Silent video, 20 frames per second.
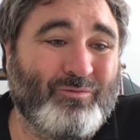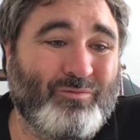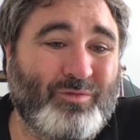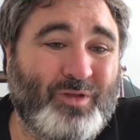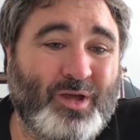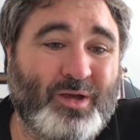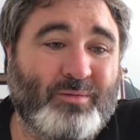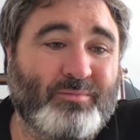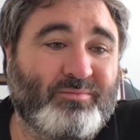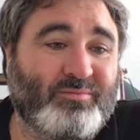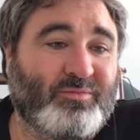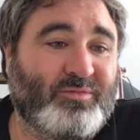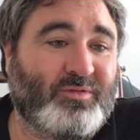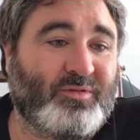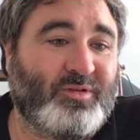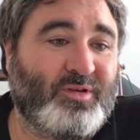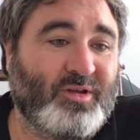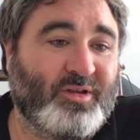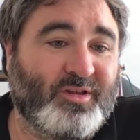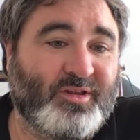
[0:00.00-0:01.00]
Yeah,
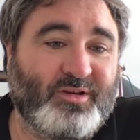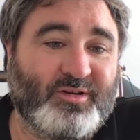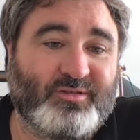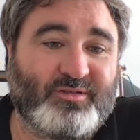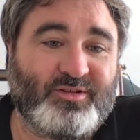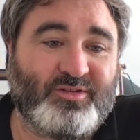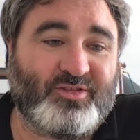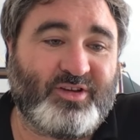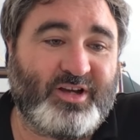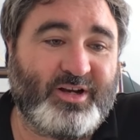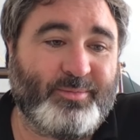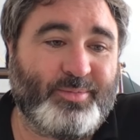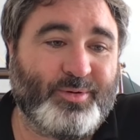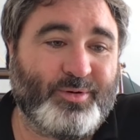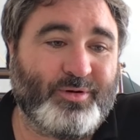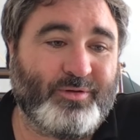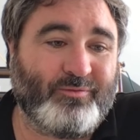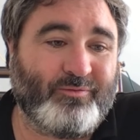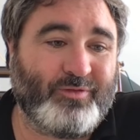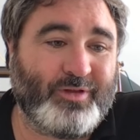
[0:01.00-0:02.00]
look, container
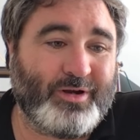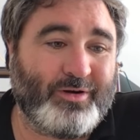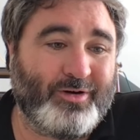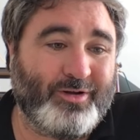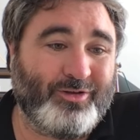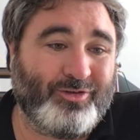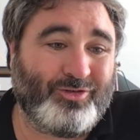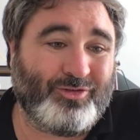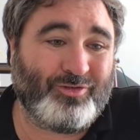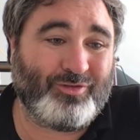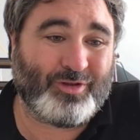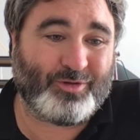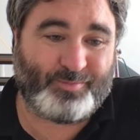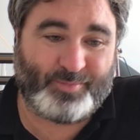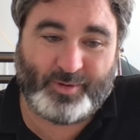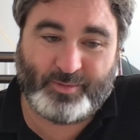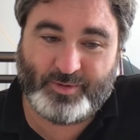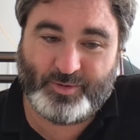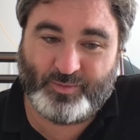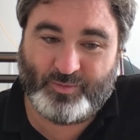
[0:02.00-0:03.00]
port, there it is. That's
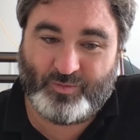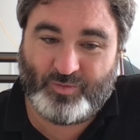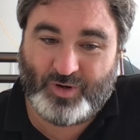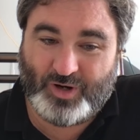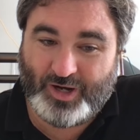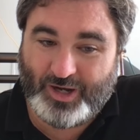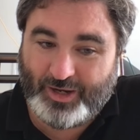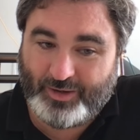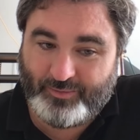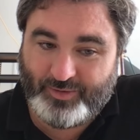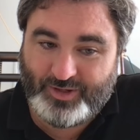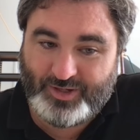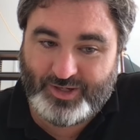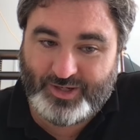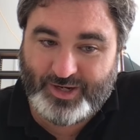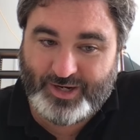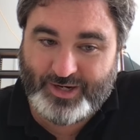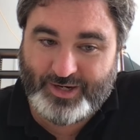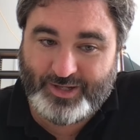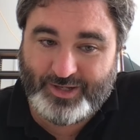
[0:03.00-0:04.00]
probably why we did
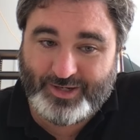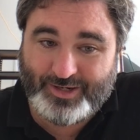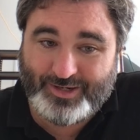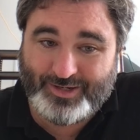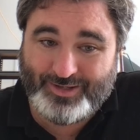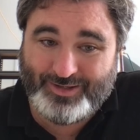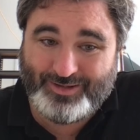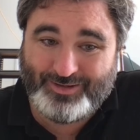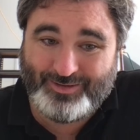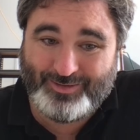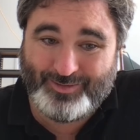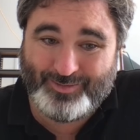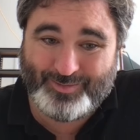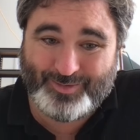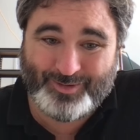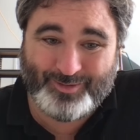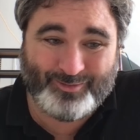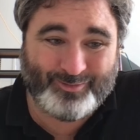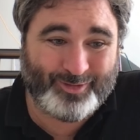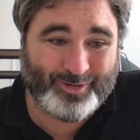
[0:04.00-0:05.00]
8080,
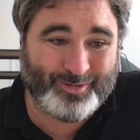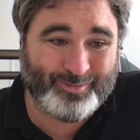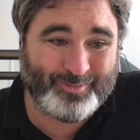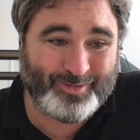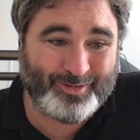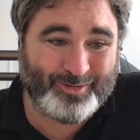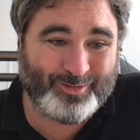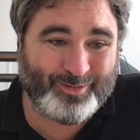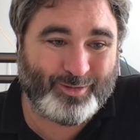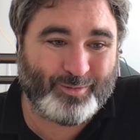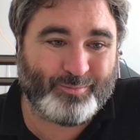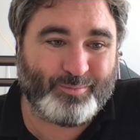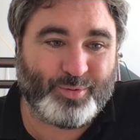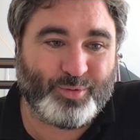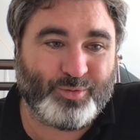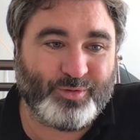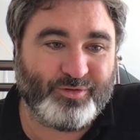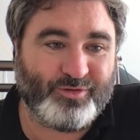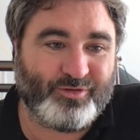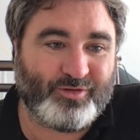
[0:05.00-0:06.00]
but recommended on
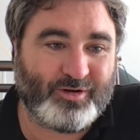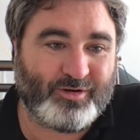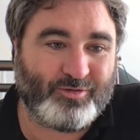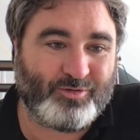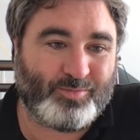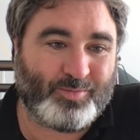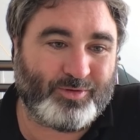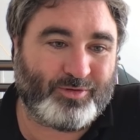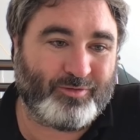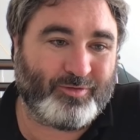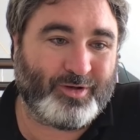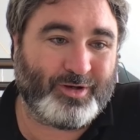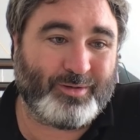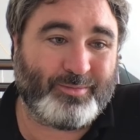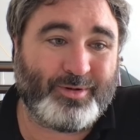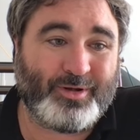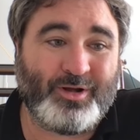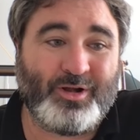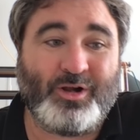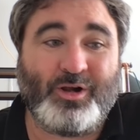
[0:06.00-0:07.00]
port instead of a specific
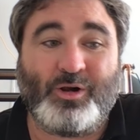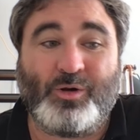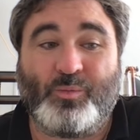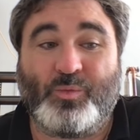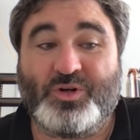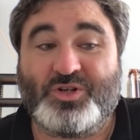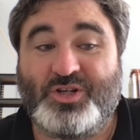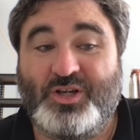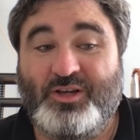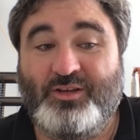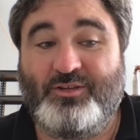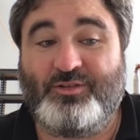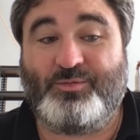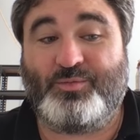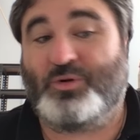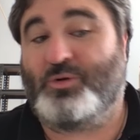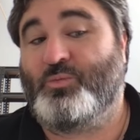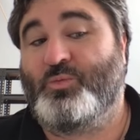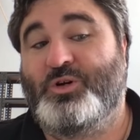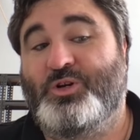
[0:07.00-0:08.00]
number, which is
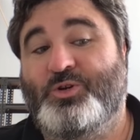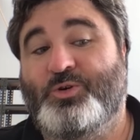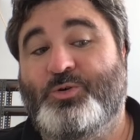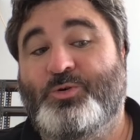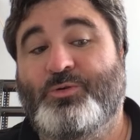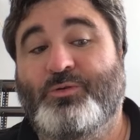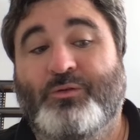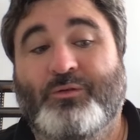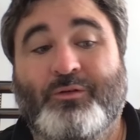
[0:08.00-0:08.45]
what we do.